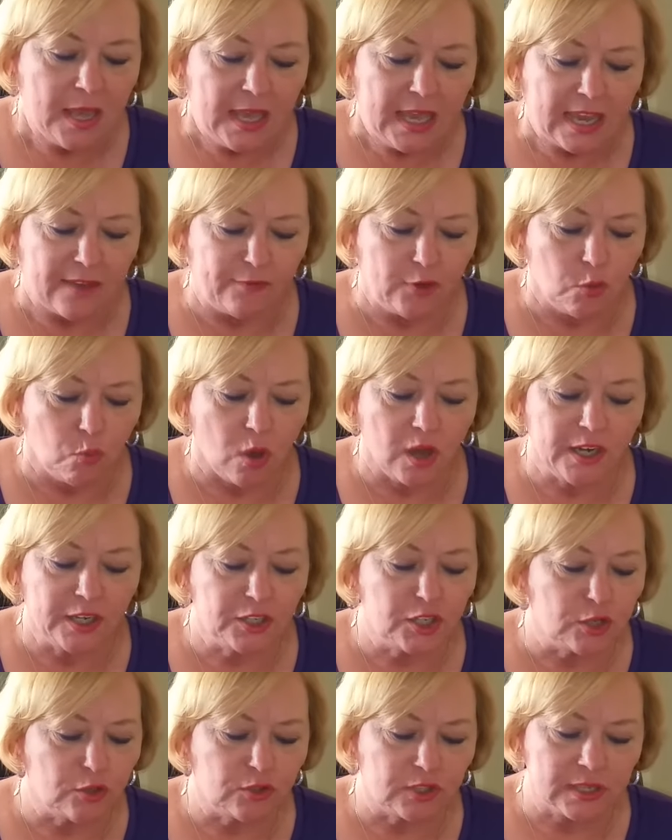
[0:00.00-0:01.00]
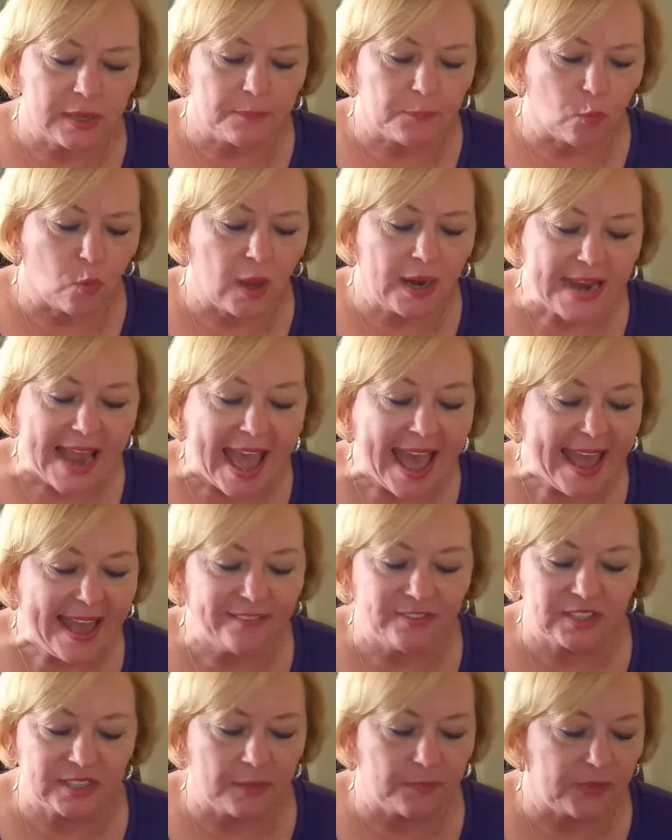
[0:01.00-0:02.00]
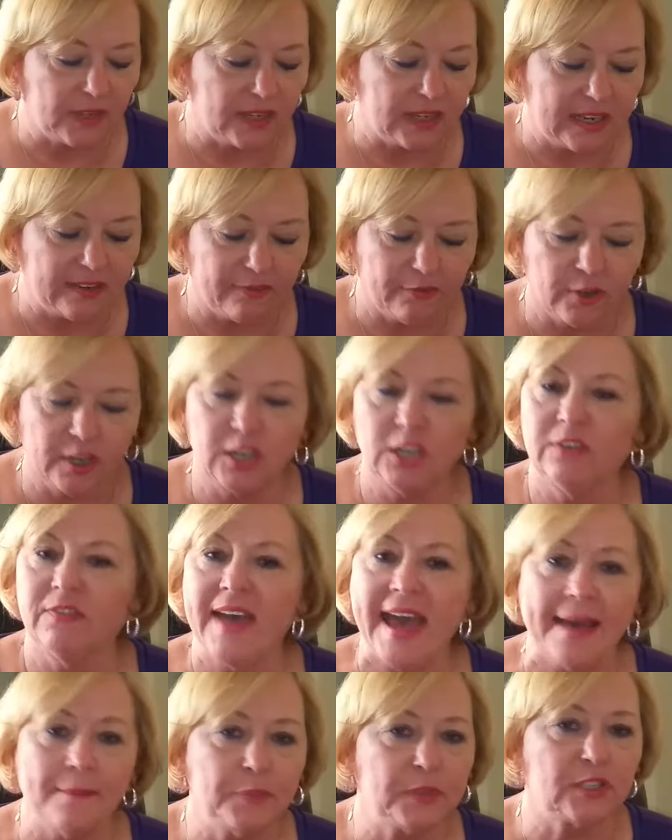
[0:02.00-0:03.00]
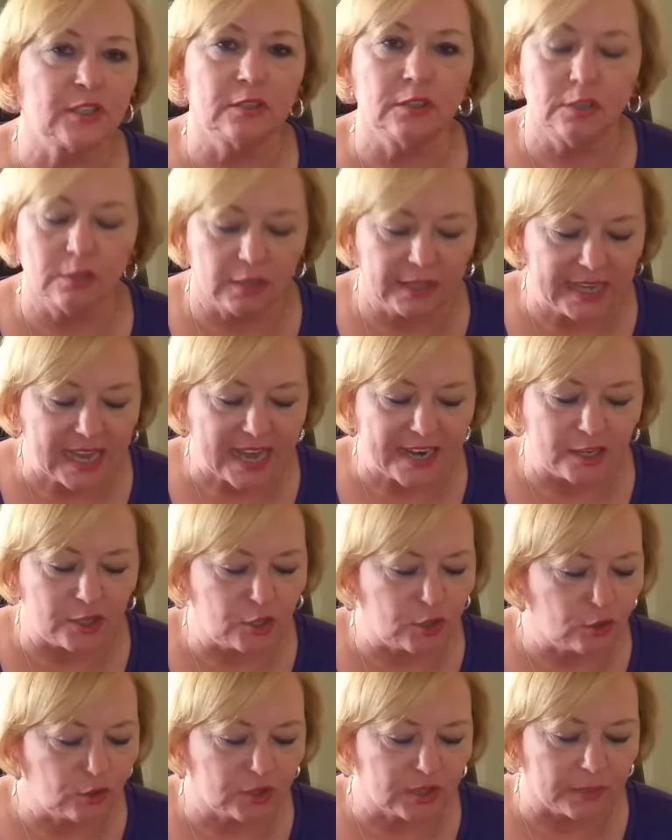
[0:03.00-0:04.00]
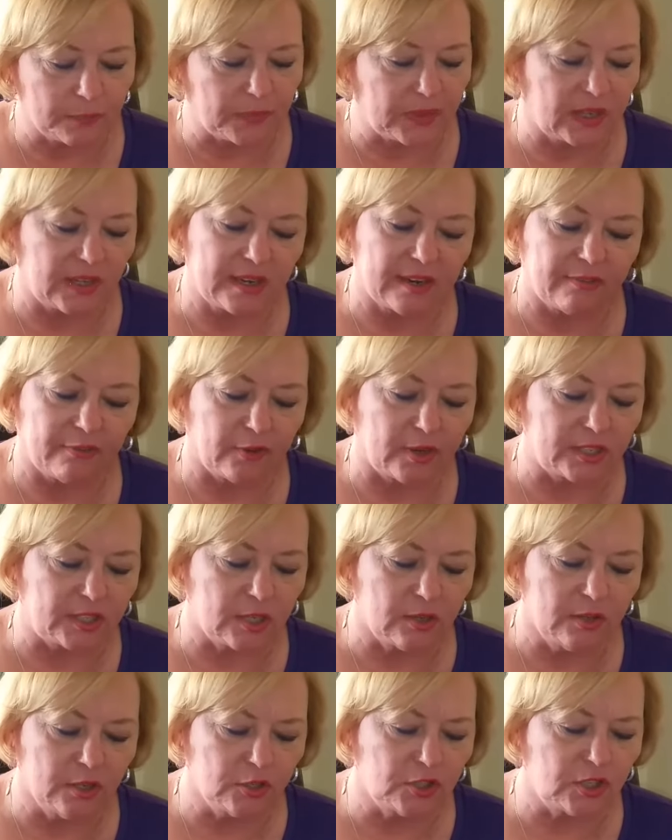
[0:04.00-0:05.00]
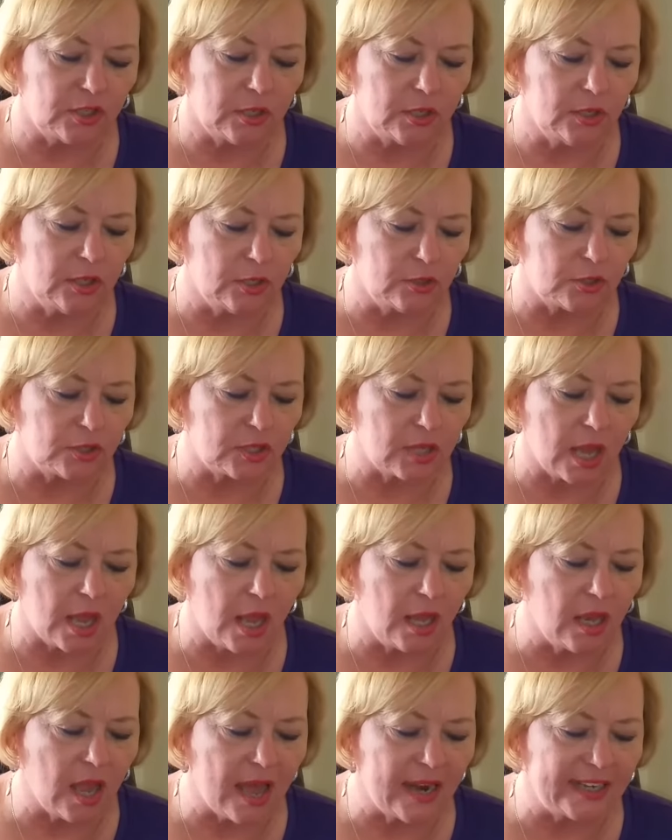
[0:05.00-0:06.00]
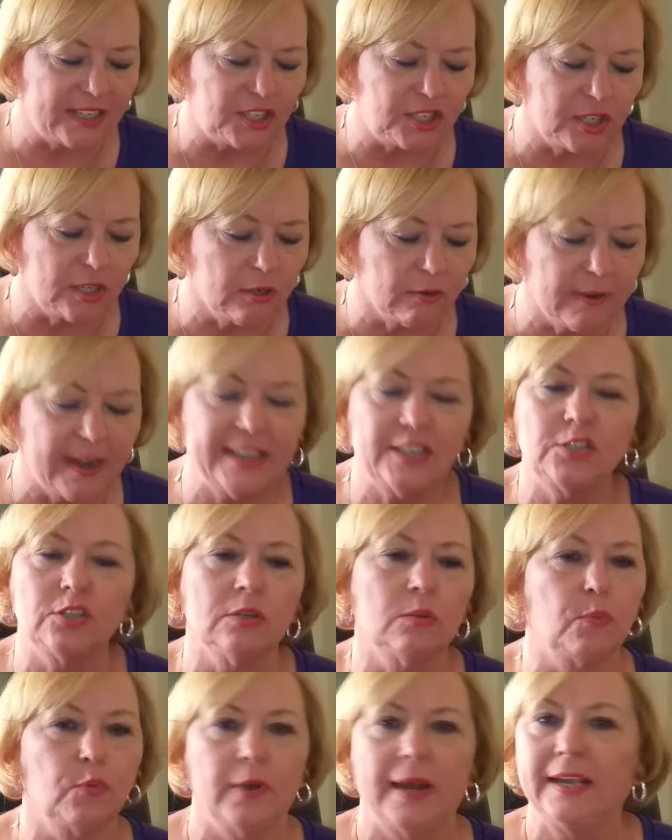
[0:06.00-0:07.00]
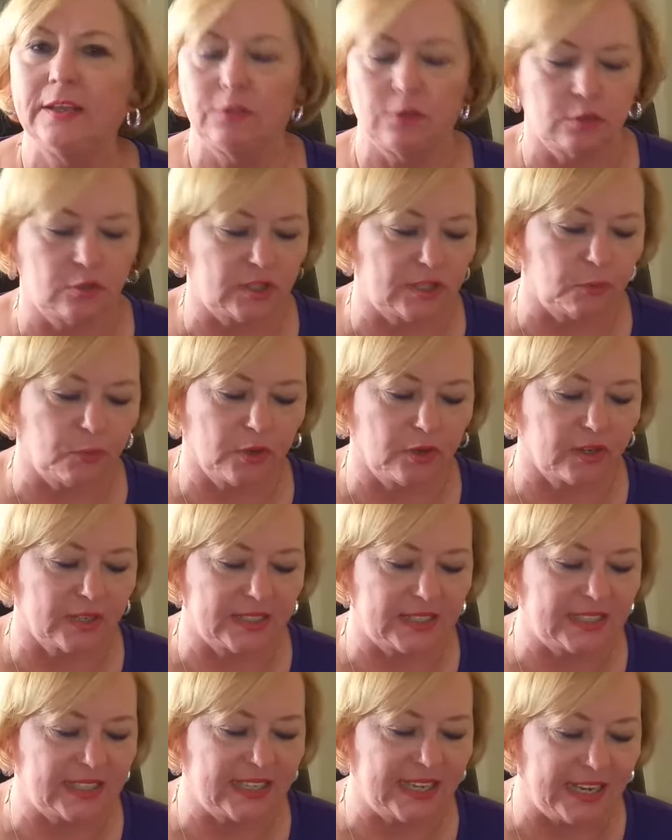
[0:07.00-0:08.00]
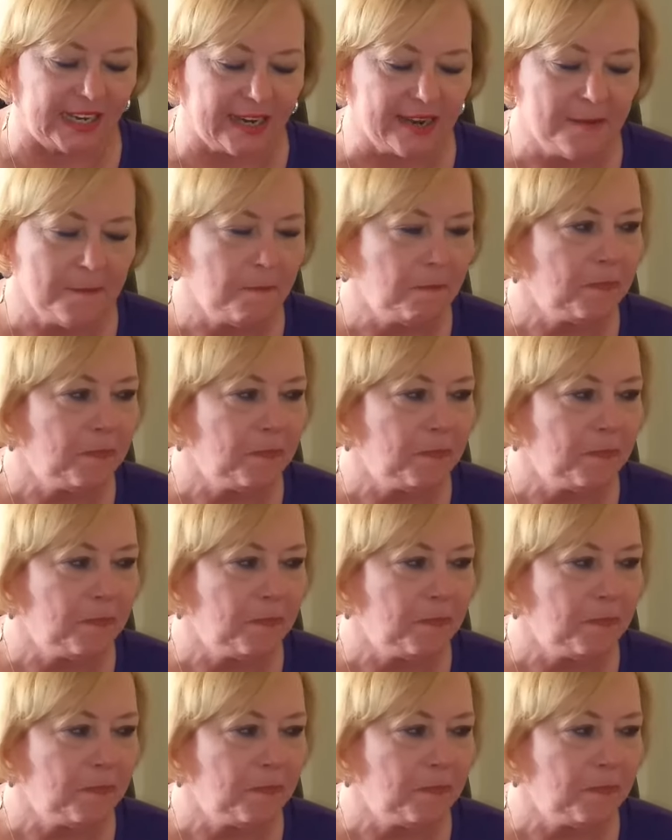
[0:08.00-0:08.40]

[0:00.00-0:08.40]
If you want to have something different, you've absolutely got to do something different. So there's a lot of generational breakthroughs that we're going to see.